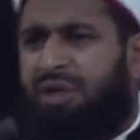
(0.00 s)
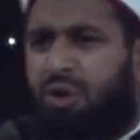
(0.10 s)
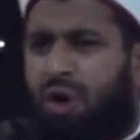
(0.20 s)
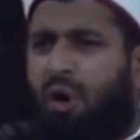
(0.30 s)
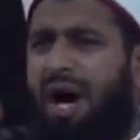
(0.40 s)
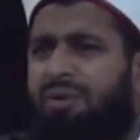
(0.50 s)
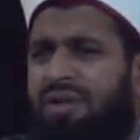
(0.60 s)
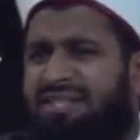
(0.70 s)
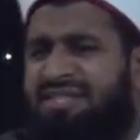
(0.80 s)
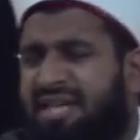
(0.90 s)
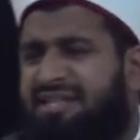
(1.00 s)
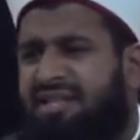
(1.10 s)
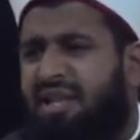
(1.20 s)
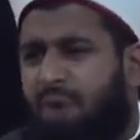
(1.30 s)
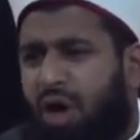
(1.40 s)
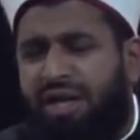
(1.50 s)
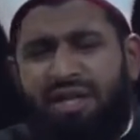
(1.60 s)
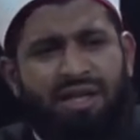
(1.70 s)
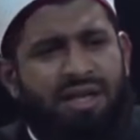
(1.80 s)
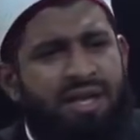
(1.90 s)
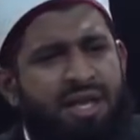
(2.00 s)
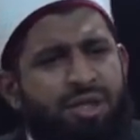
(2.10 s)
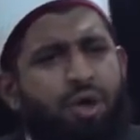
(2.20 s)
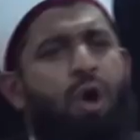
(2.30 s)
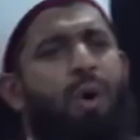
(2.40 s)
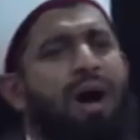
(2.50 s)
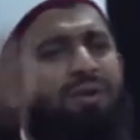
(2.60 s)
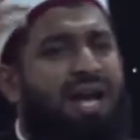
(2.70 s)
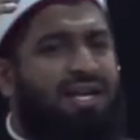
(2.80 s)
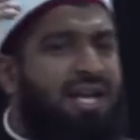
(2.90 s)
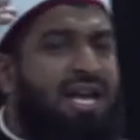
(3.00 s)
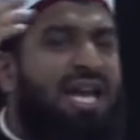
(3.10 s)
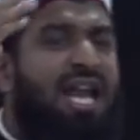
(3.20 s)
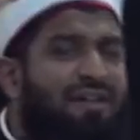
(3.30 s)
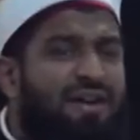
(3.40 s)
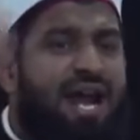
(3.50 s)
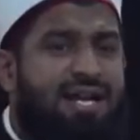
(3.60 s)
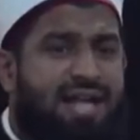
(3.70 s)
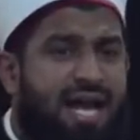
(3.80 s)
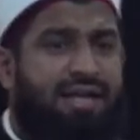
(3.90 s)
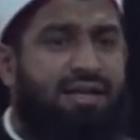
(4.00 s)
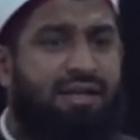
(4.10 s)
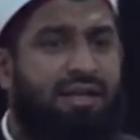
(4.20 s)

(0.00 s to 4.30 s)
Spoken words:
You go out at 6 in the morning. You go out at 11 at night.